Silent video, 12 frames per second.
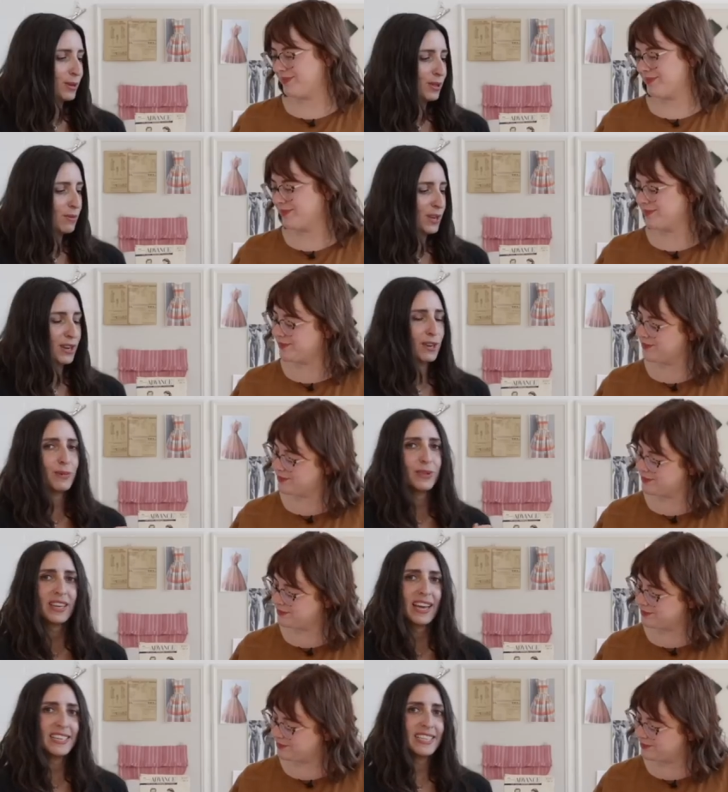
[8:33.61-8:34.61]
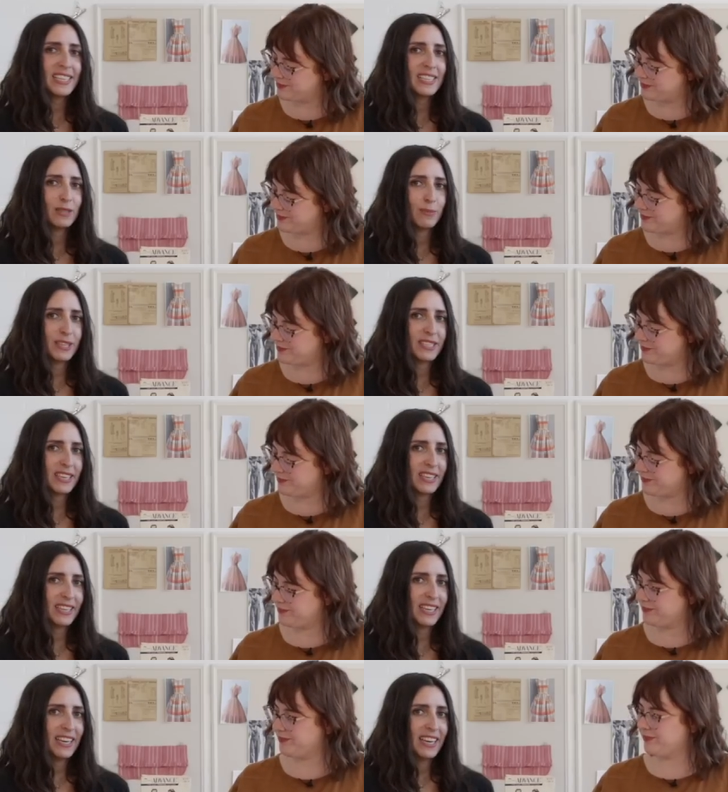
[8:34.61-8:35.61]
Speaker 1: put them here. But the idea is
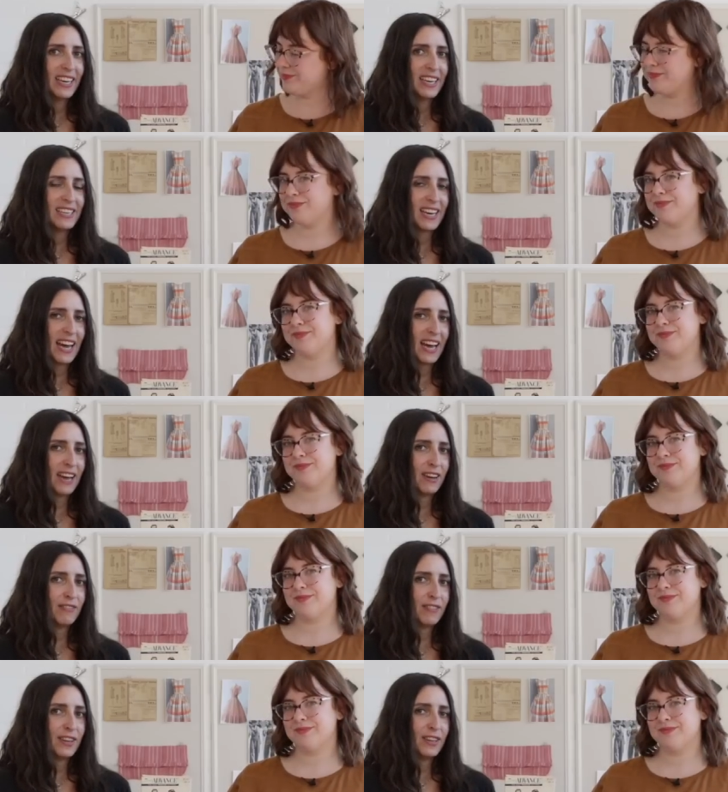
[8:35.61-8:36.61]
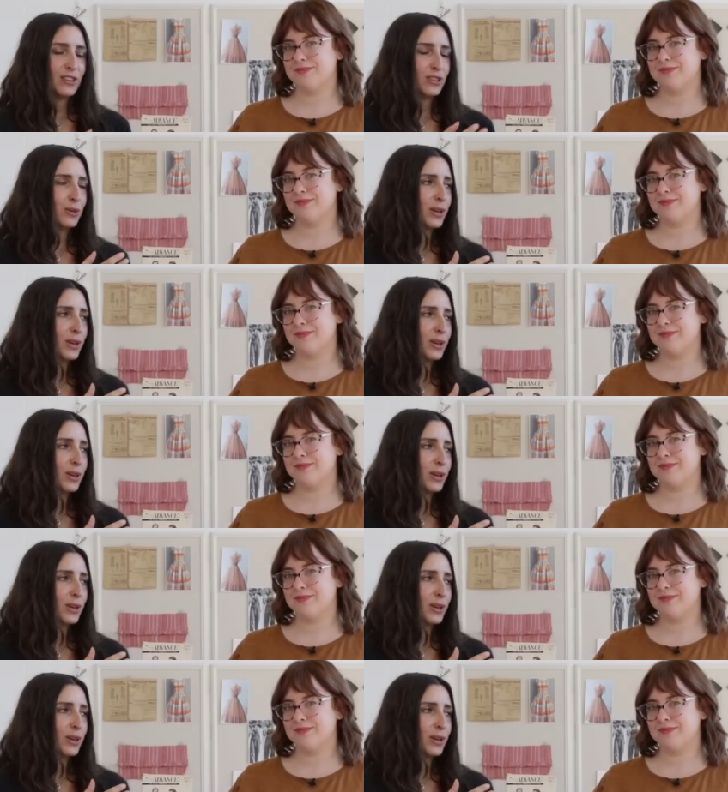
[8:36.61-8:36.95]
basically to have two